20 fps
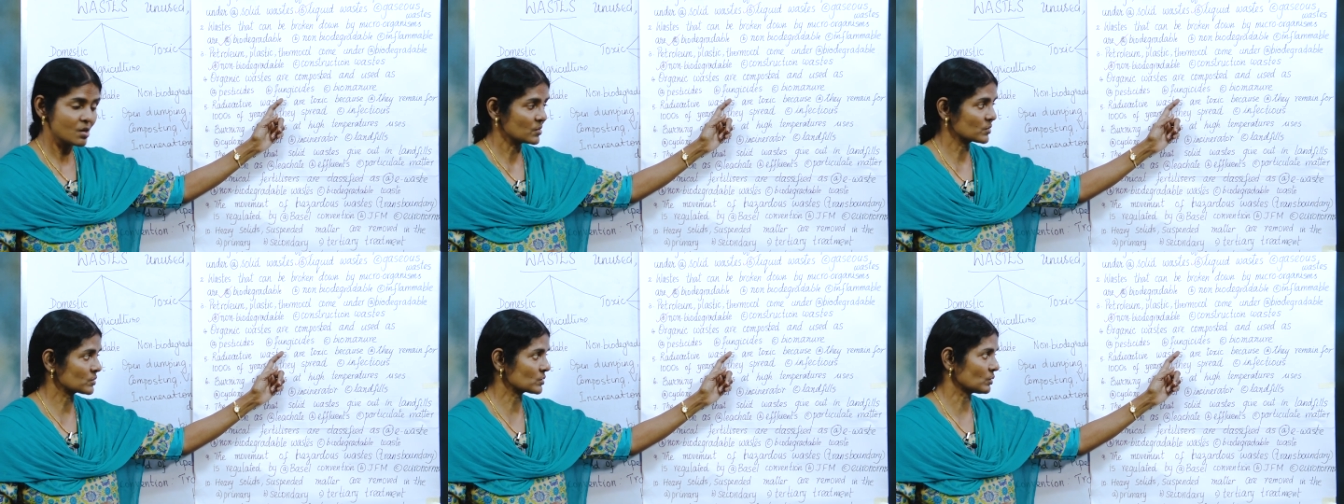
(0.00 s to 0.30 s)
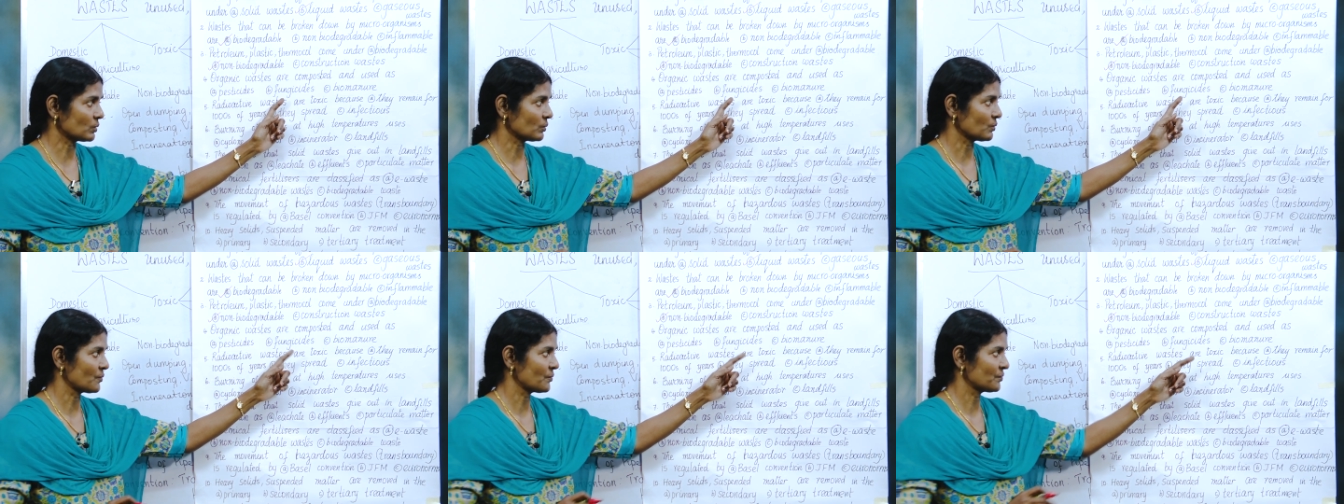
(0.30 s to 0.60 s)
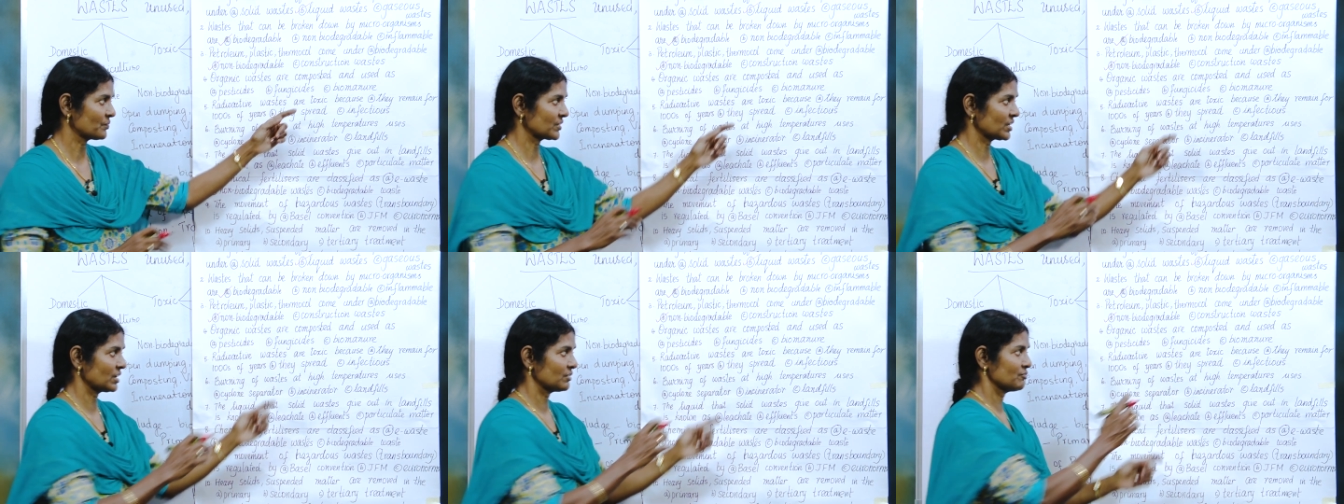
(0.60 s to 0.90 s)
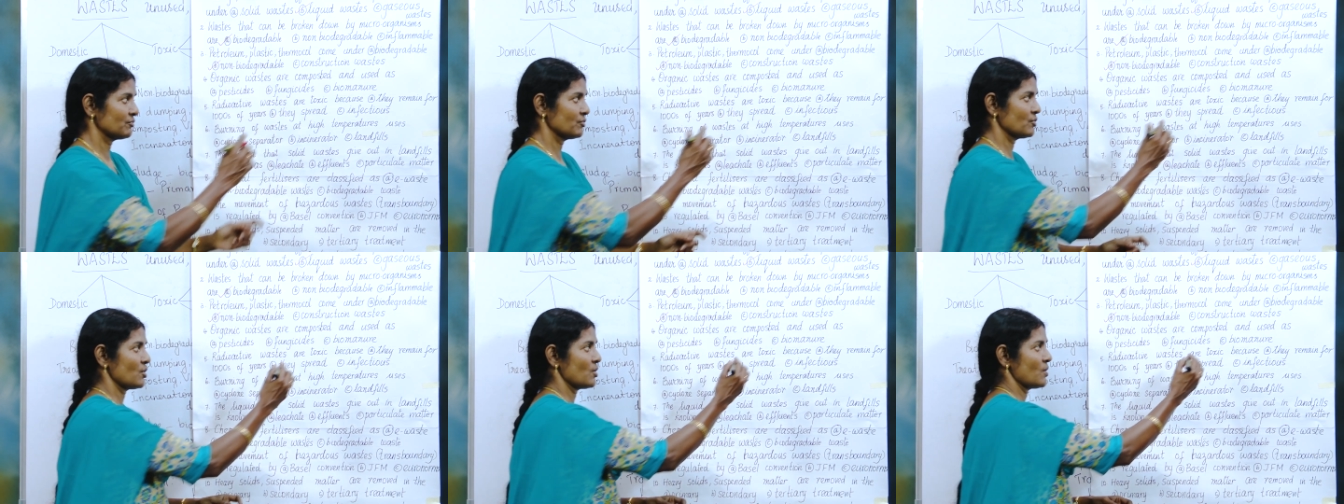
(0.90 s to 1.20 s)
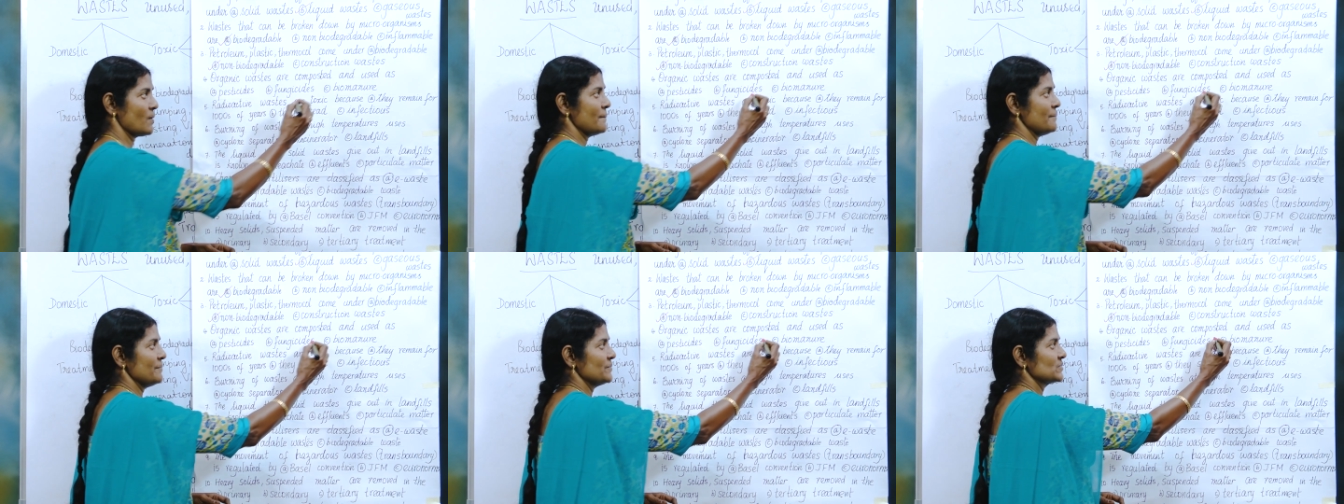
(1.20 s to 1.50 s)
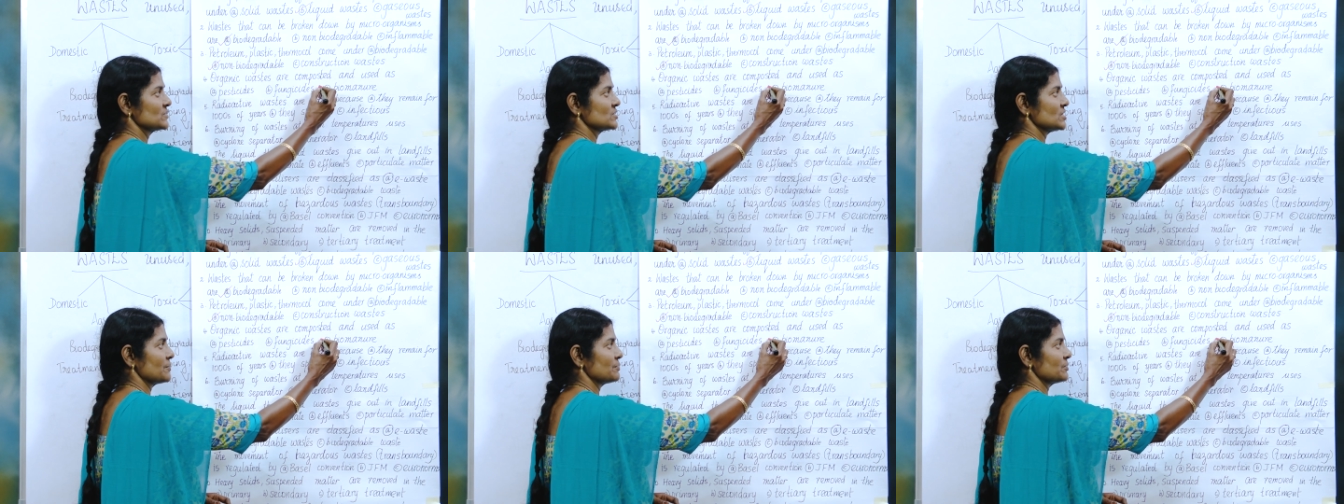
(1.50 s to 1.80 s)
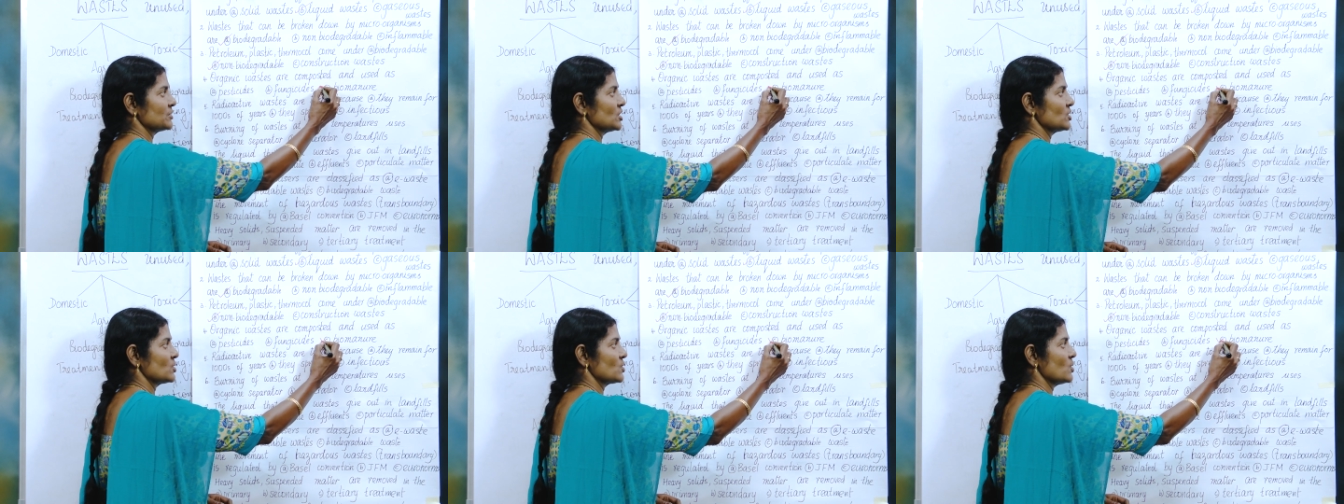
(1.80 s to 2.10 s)
No, they form
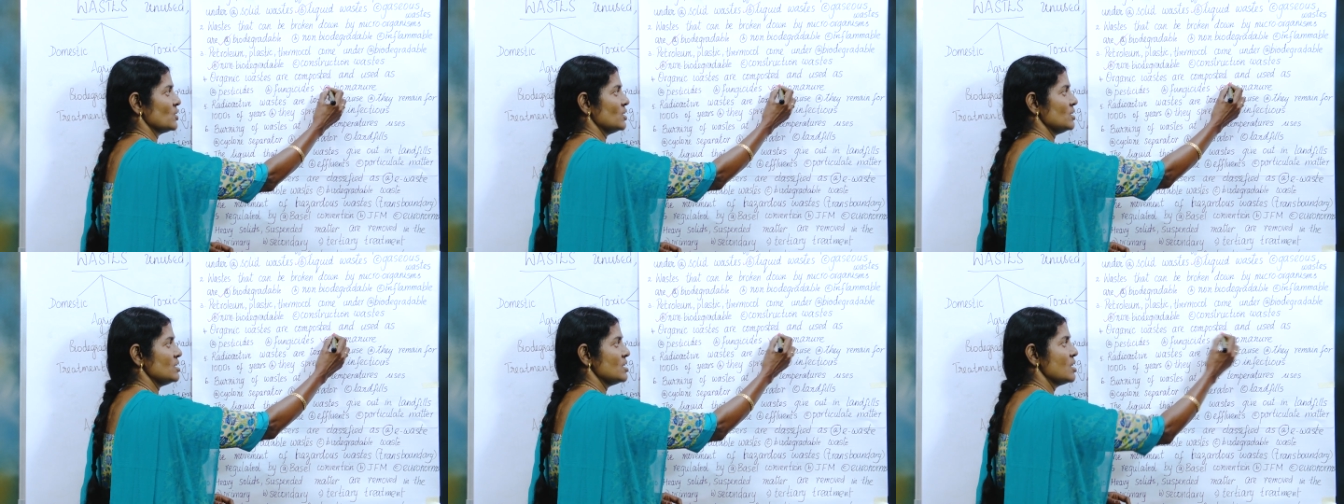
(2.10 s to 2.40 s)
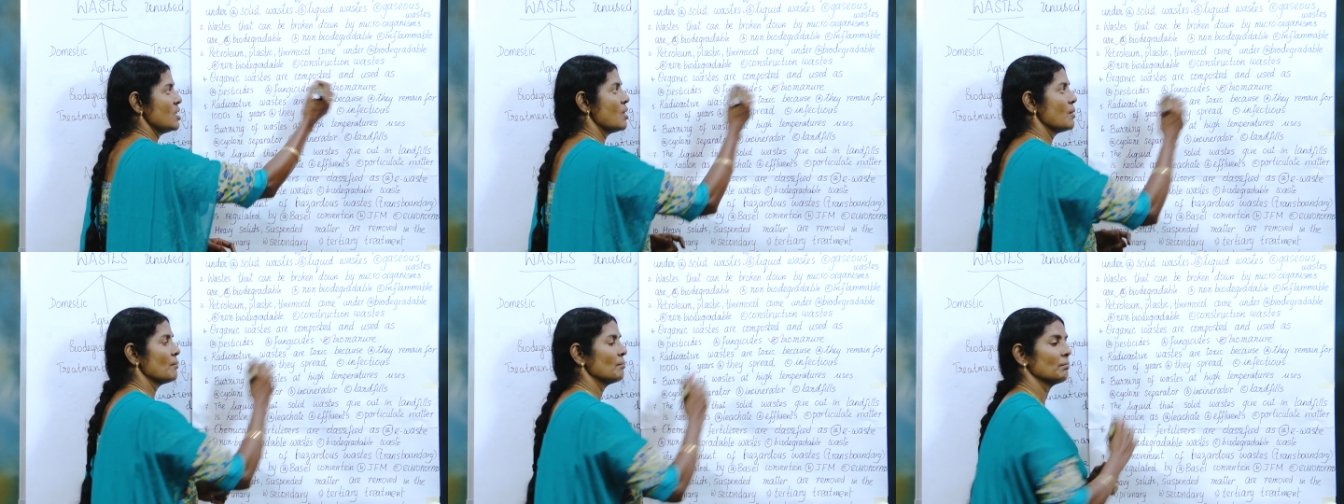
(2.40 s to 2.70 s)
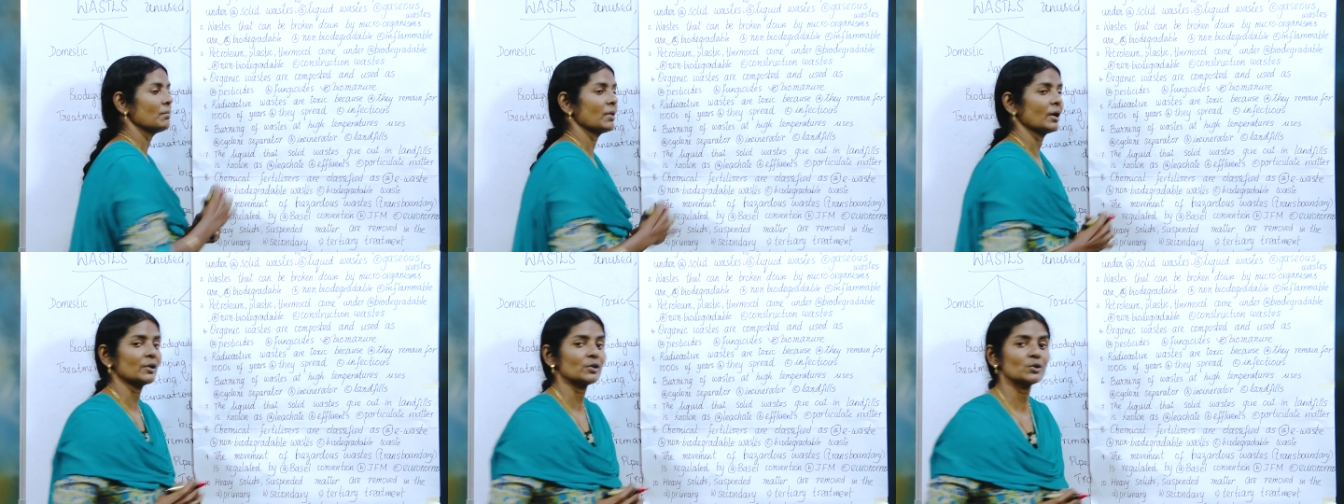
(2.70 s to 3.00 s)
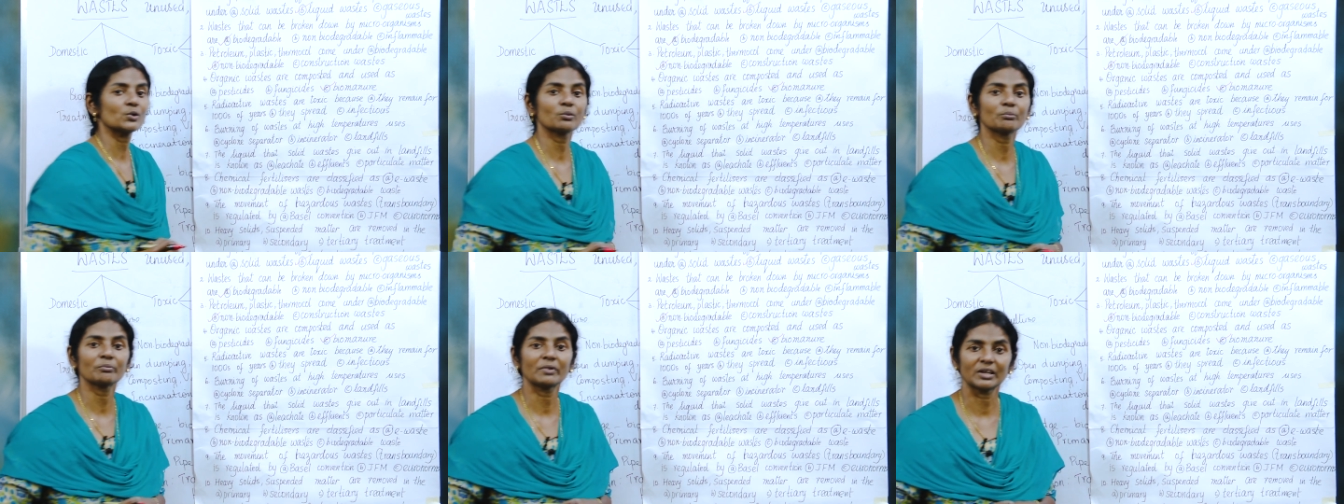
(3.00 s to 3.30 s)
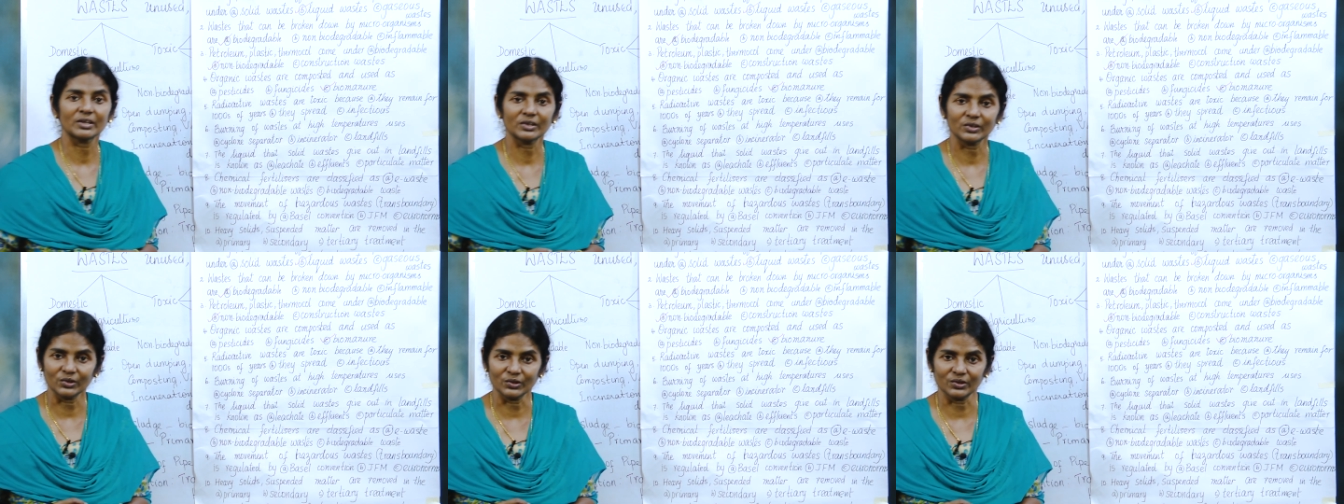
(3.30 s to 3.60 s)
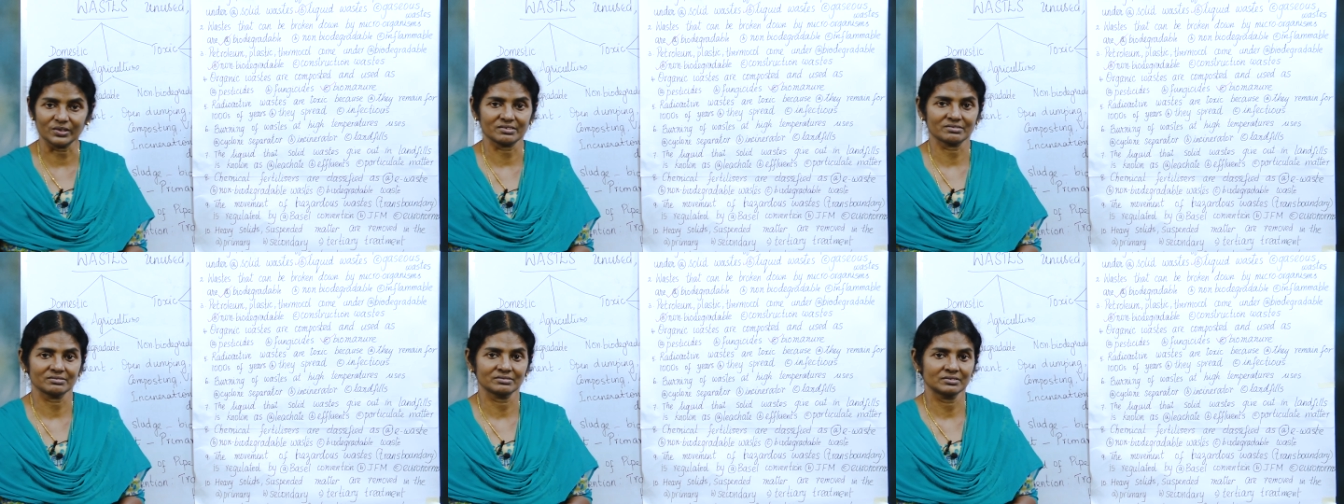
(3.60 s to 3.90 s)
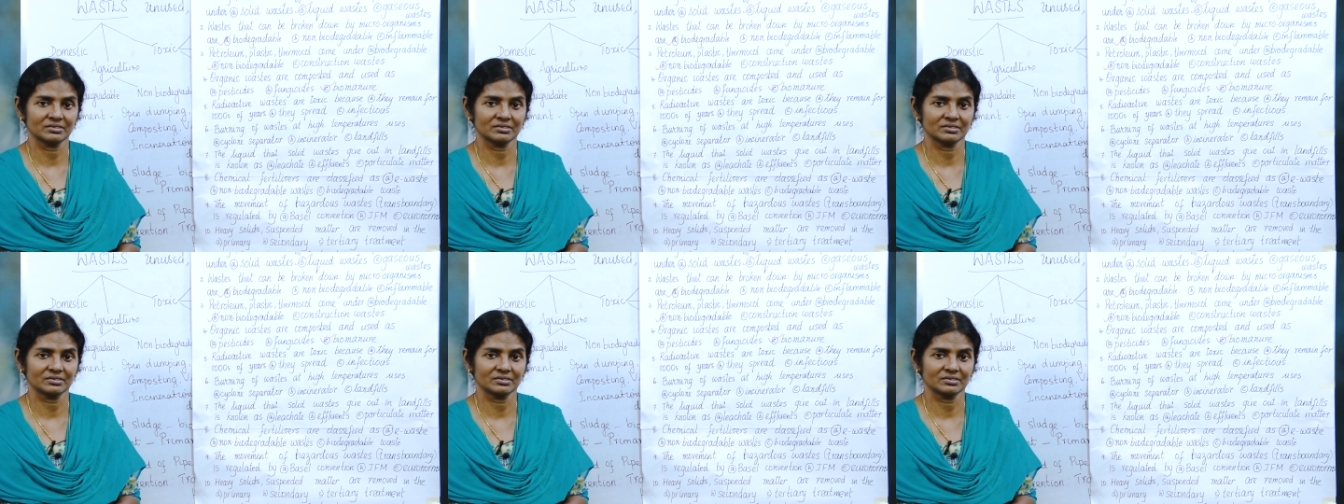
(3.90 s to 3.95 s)
something called biomanure.